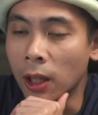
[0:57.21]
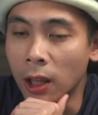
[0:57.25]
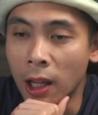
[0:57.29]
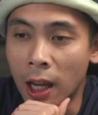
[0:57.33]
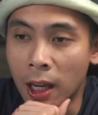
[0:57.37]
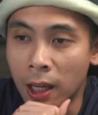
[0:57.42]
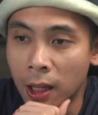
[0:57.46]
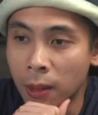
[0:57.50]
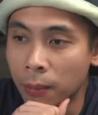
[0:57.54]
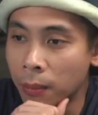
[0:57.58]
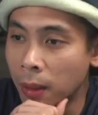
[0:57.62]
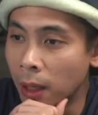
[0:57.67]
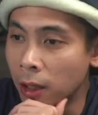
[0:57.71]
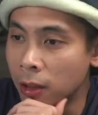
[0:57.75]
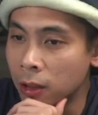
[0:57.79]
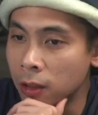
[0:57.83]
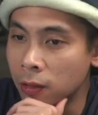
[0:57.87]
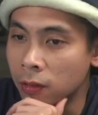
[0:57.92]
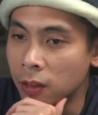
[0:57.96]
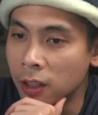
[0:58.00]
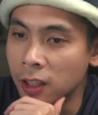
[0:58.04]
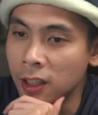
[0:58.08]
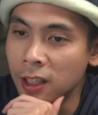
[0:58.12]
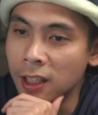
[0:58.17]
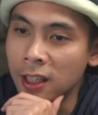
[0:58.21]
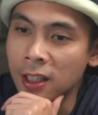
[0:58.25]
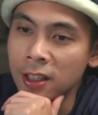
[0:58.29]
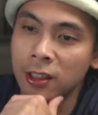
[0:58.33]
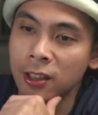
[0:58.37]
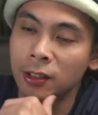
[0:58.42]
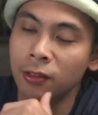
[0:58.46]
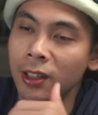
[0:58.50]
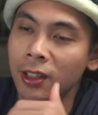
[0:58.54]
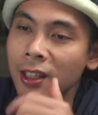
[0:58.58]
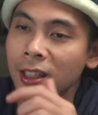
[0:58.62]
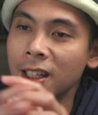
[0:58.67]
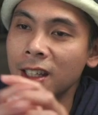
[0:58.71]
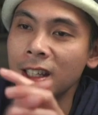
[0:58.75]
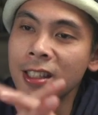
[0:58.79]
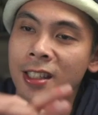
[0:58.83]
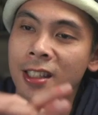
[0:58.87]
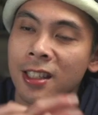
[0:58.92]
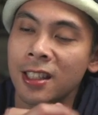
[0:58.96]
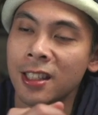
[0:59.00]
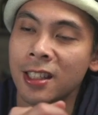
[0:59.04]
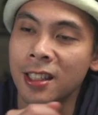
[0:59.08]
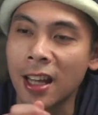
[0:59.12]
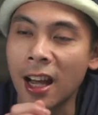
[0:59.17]
like about Divinikey?
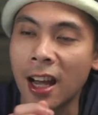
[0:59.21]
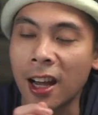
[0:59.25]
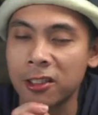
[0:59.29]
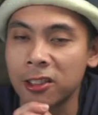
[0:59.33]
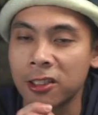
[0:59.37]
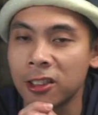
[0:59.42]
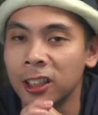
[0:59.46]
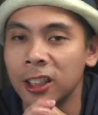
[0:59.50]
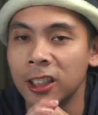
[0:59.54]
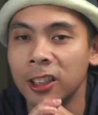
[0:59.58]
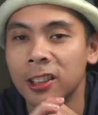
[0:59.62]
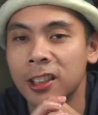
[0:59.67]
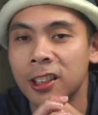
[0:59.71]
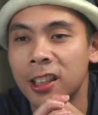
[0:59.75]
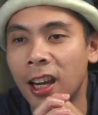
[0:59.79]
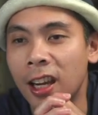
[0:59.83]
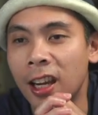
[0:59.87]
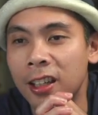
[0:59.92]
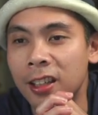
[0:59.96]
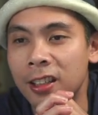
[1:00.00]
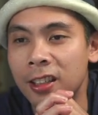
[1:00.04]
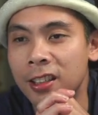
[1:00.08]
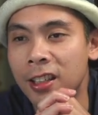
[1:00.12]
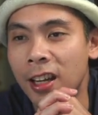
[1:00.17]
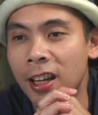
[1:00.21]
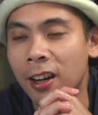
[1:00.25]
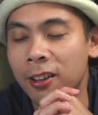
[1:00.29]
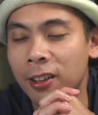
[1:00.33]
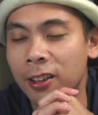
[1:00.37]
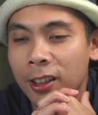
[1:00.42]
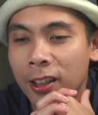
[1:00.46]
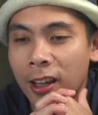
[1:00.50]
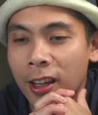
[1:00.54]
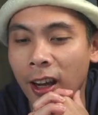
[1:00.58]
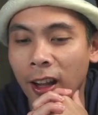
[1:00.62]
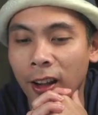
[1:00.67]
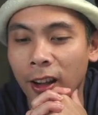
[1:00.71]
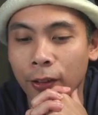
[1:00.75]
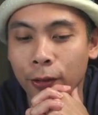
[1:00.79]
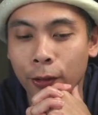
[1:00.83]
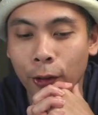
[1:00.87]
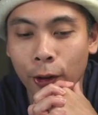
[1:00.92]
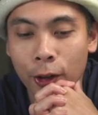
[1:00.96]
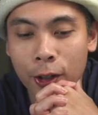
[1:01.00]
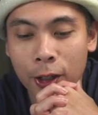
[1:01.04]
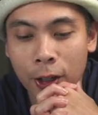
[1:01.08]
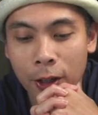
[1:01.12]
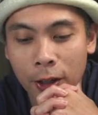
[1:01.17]
Divinikey's is actually located down in
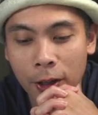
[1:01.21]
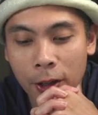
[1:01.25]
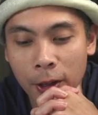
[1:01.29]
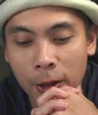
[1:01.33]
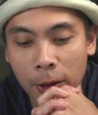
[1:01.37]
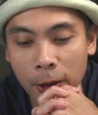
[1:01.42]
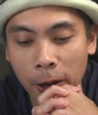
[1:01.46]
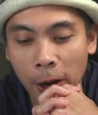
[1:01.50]
California.